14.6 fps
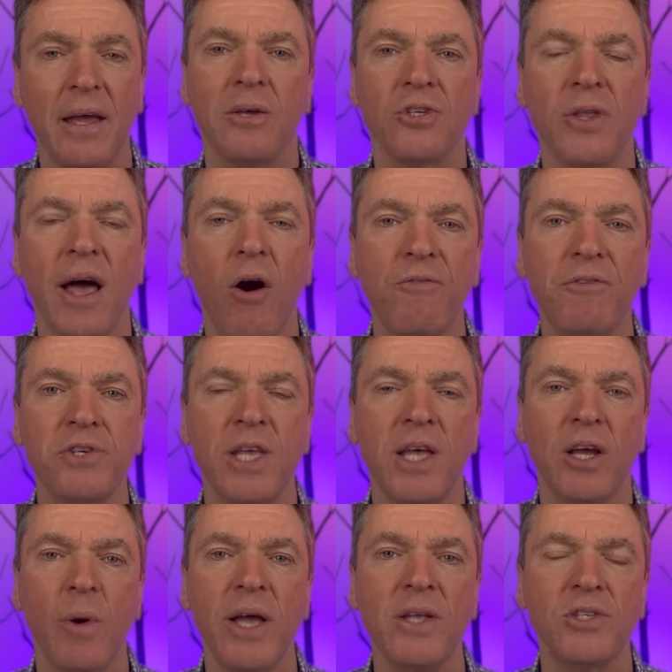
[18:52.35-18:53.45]
So that obviously
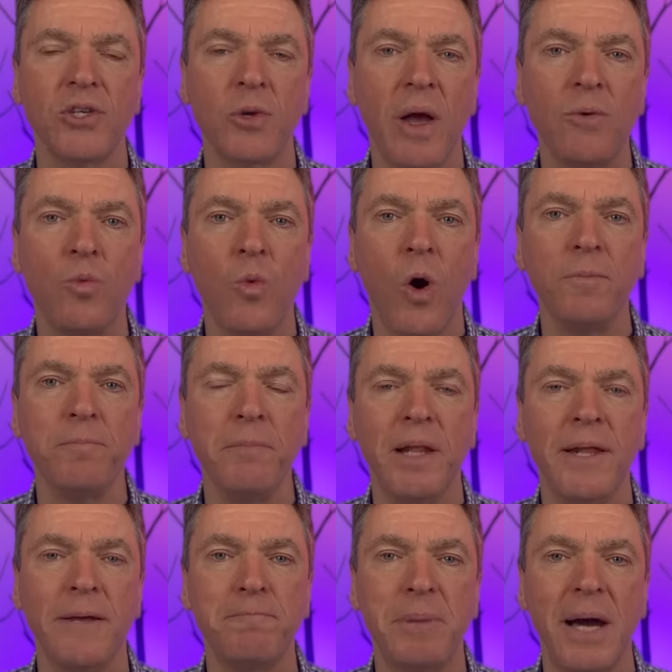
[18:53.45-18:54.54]
equates to a 1
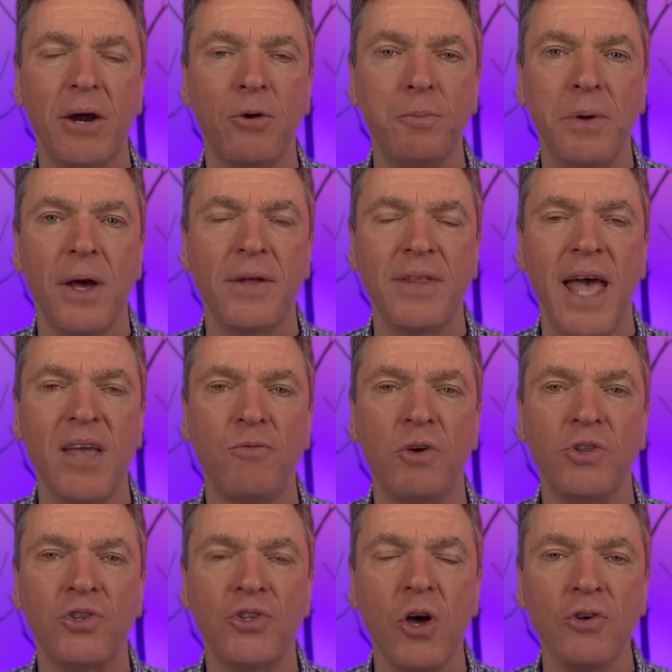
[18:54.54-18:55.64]
million barrel per day
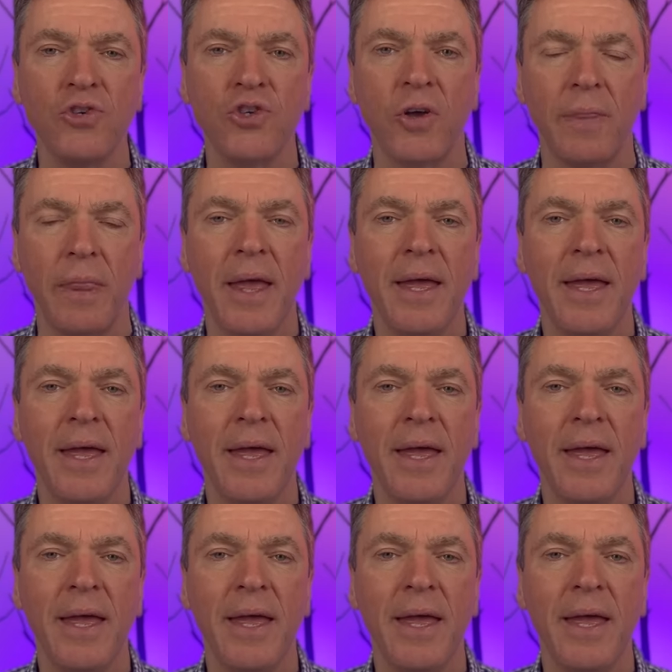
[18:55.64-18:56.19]
reduction